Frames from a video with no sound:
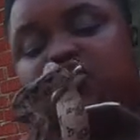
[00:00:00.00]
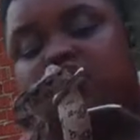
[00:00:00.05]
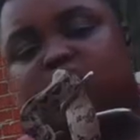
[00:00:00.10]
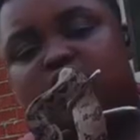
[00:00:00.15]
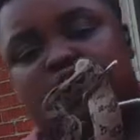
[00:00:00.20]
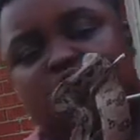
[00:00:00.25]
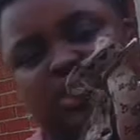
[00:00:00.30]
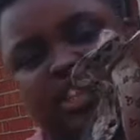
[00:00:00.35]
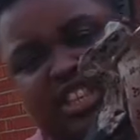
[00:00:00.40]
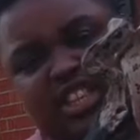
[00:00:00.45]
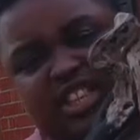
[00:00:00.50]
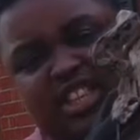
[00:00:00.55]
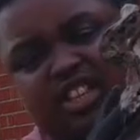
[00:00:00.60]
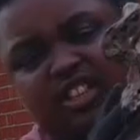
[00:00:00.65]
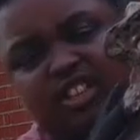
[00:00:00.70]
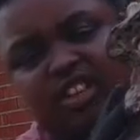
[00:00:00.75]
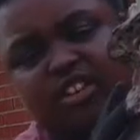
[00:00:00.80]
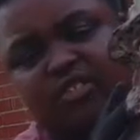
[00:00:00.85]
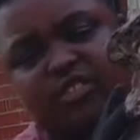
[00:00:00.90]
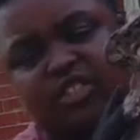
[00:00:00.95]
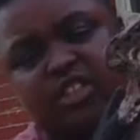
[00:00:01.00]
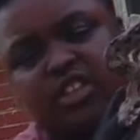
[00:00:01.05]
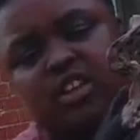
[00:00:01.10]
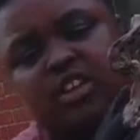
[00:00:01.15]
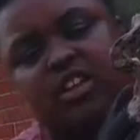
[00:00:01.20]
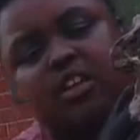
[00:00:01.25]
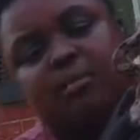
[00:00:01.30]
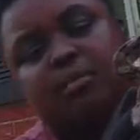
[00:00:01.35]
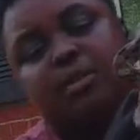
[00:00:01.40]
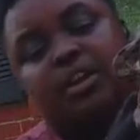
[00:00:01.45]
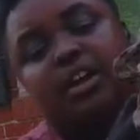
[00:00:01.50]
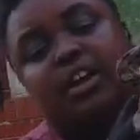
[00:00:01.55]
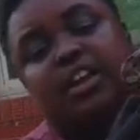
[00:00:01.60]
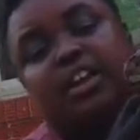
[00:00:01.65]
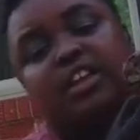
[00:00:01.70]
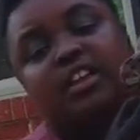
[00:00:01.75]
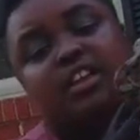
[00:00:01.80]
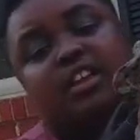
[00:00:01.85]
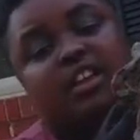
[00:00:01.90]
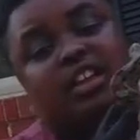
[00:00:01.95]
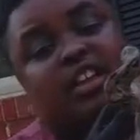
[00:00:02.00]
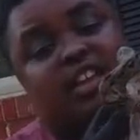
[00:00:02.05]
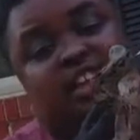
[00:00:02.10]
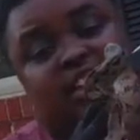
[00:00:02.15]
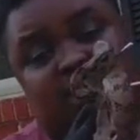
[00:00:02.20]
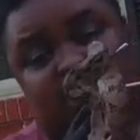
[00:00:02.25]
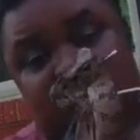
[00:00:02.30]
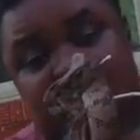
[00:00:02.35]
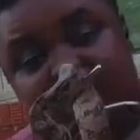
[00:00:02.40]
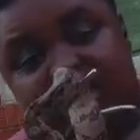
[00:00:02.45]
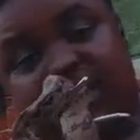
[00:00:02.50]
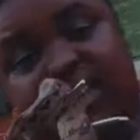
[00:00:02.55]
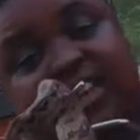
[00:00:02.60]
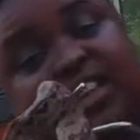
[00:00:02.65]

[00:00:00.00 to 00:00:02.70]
so he only hit the gloves. But he